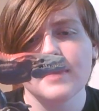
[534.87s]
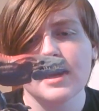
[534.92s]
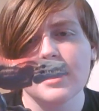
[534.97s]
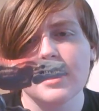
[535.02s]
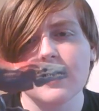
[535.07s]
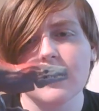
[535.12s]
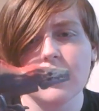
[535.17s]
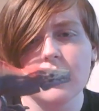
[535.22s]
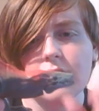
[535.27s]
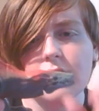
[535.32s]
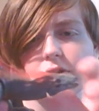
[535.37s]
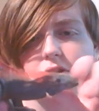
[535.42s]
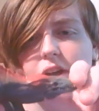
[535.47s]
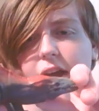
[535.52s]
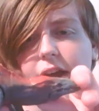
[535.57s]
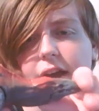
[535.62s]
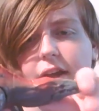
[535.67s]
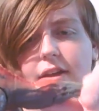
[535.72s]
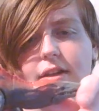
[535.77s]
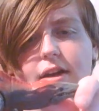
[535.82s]
can close,
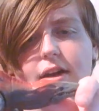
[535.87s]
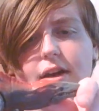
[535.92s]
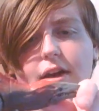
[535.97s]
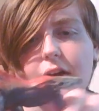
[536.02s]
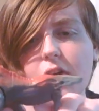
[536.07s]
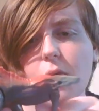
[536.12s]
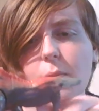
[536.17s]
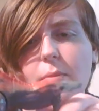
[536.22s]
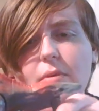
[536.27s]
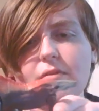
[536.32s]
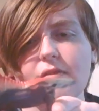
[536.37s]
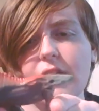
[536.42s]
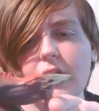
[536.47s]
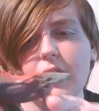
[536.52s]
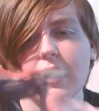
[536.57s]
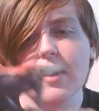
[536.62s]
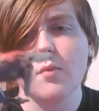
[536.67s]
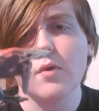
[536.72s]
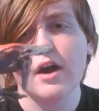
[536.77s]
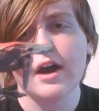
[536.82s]
and it can open
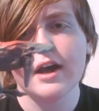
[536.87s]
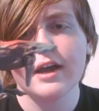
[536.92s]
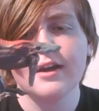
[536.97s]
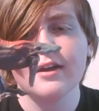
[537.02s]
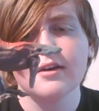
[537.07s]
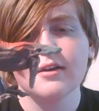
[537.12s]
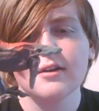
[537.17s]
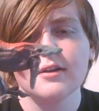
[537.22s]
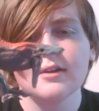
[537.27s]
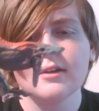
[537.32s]
very wide.